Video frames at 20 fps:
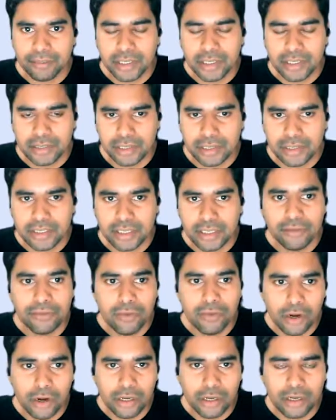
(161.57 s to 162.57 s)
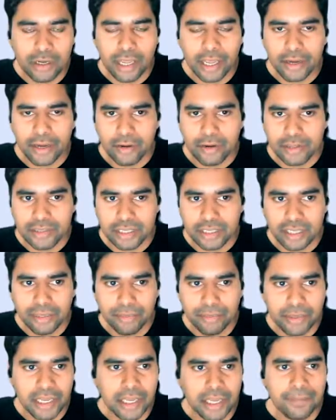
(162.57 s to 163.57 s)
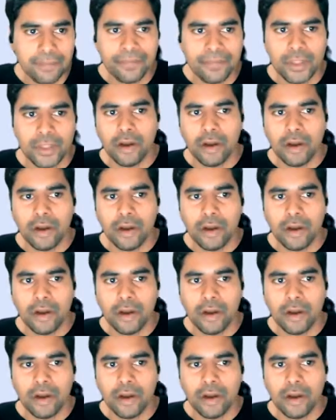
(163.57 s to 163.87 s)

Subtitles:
persons involved across the company,